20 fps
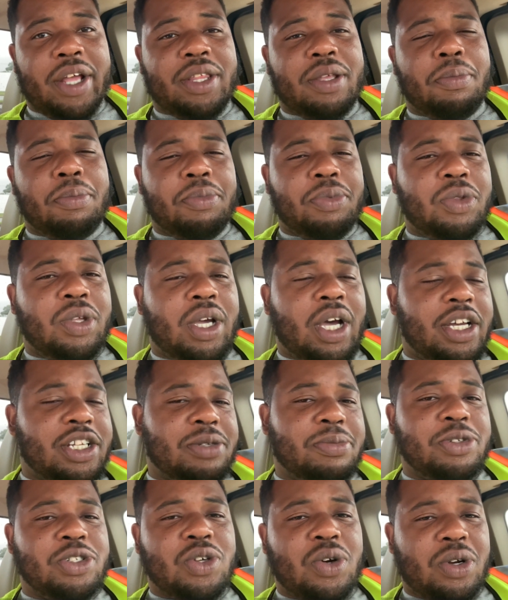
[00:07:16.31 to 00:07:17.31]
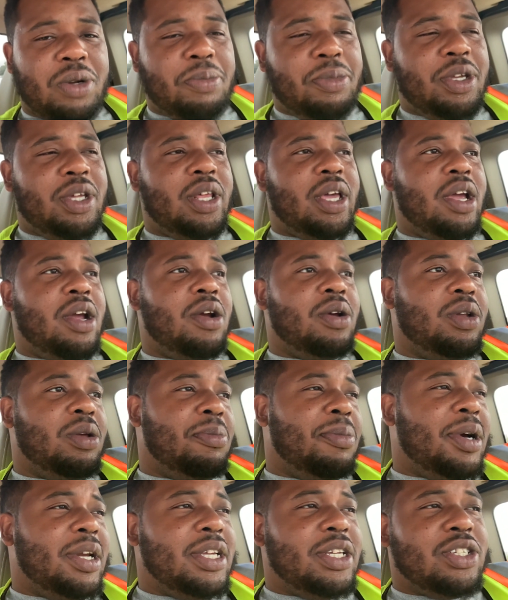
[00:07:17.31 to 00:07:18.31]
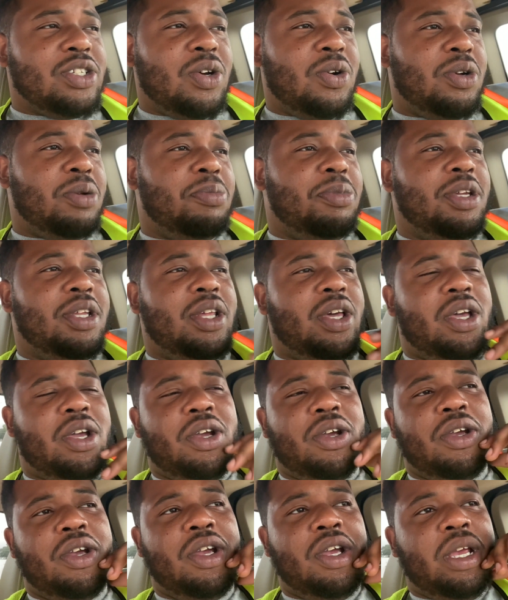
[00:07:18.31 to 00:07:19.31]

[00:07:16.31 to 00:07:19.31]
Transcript: The customer's gonna be there, the money is gonna be there.